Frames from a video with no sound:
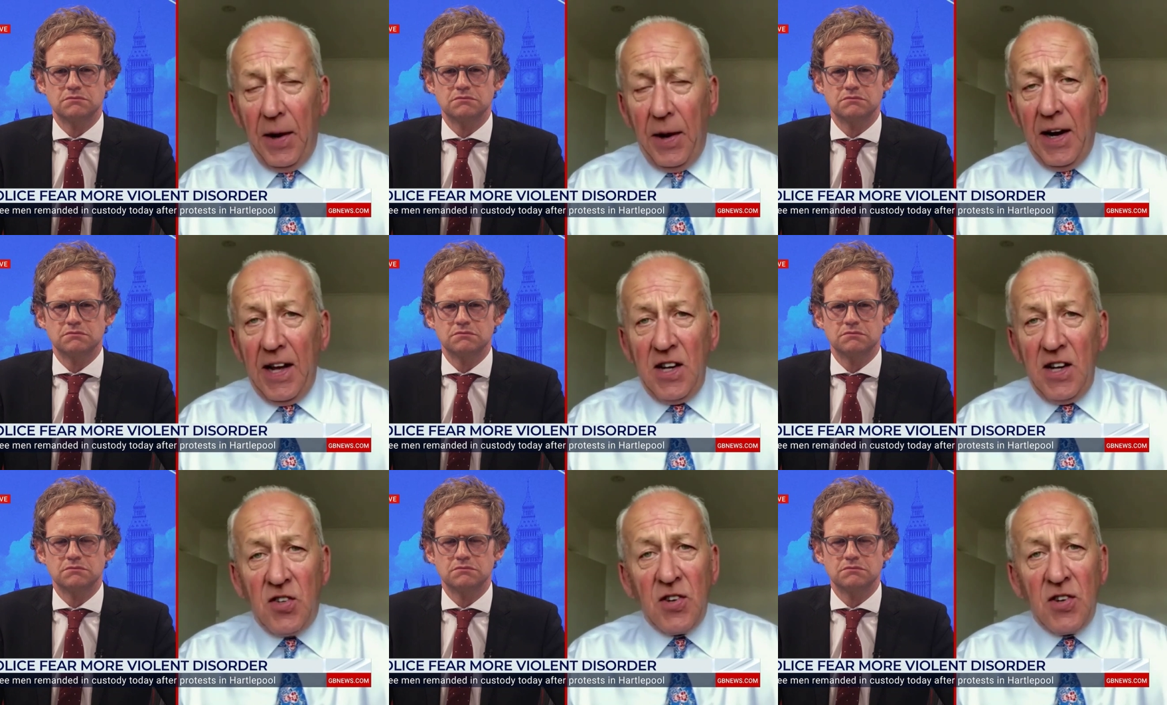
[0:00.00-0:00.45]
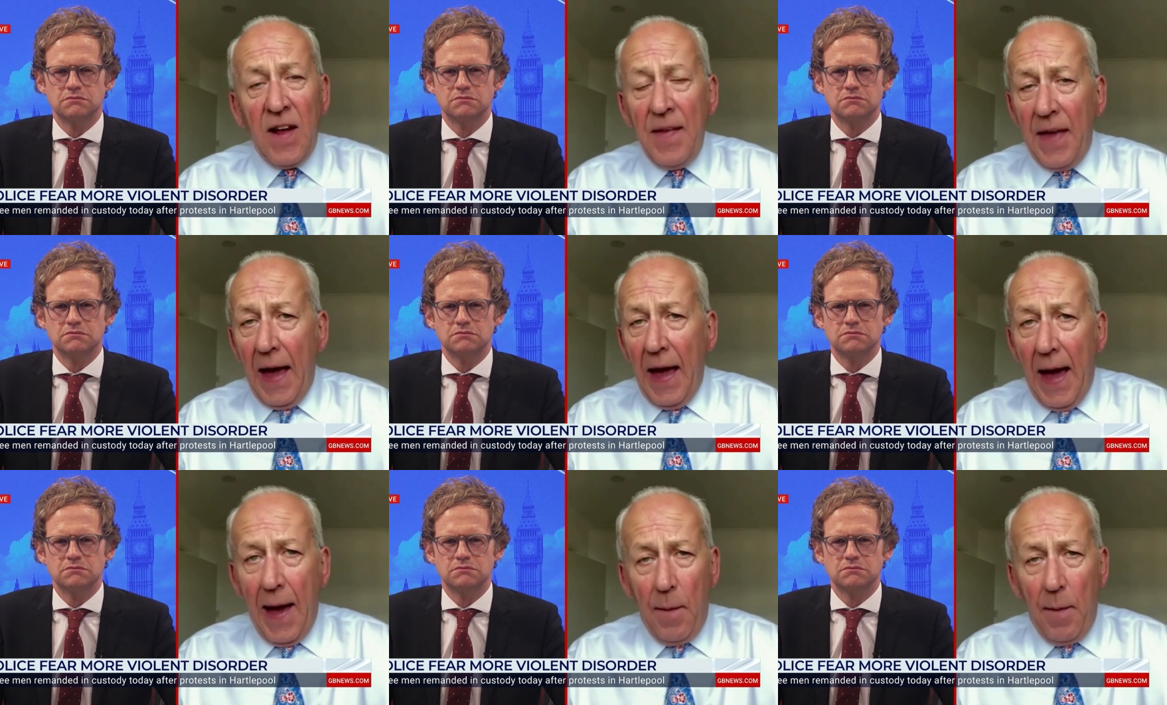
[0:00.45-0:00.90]
Speaker 1: police
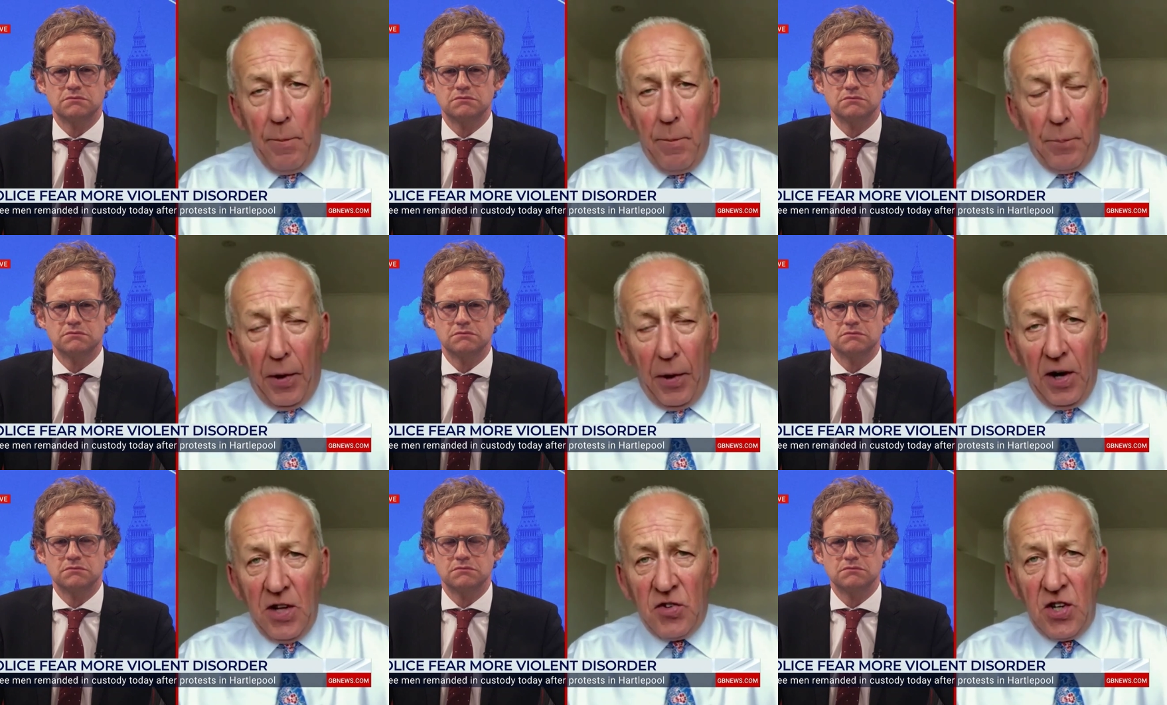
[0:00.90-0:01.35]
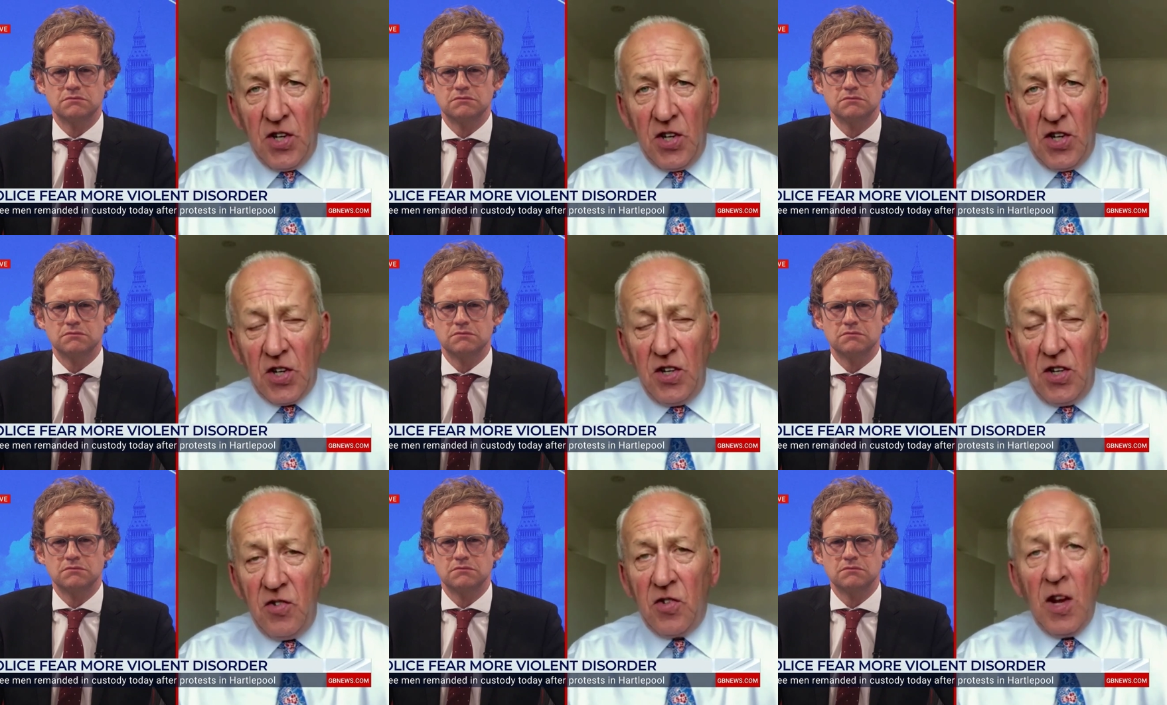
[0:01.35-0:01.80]
and
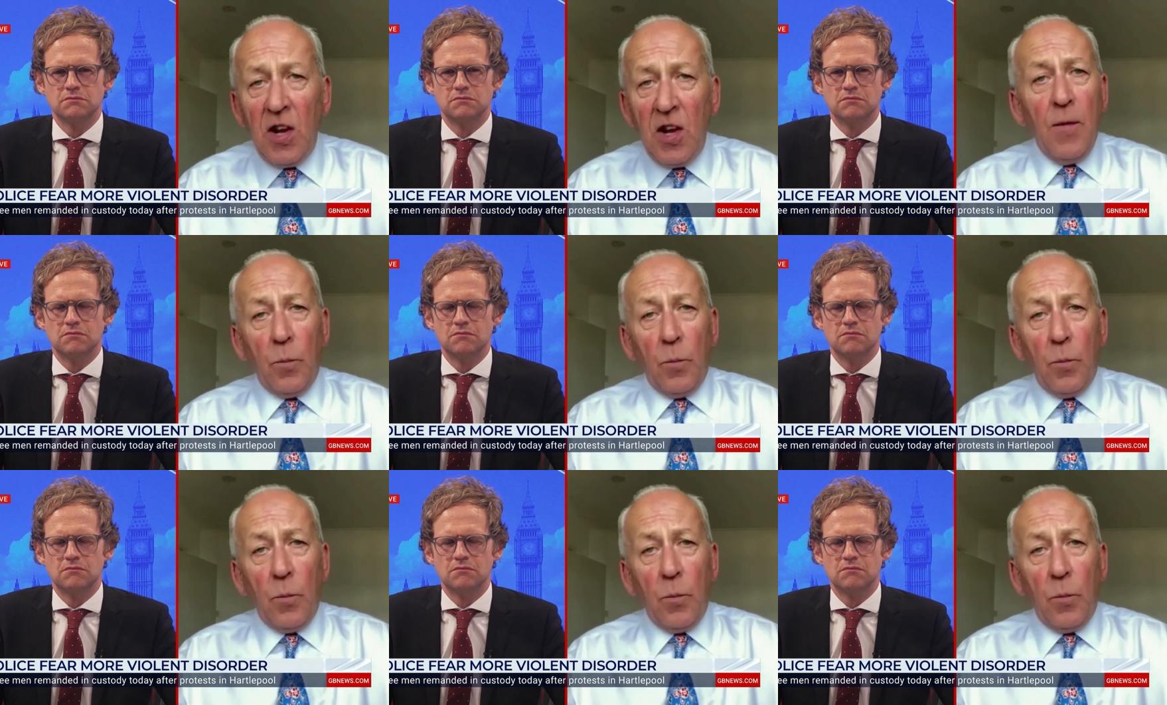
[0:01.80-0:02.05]
politicians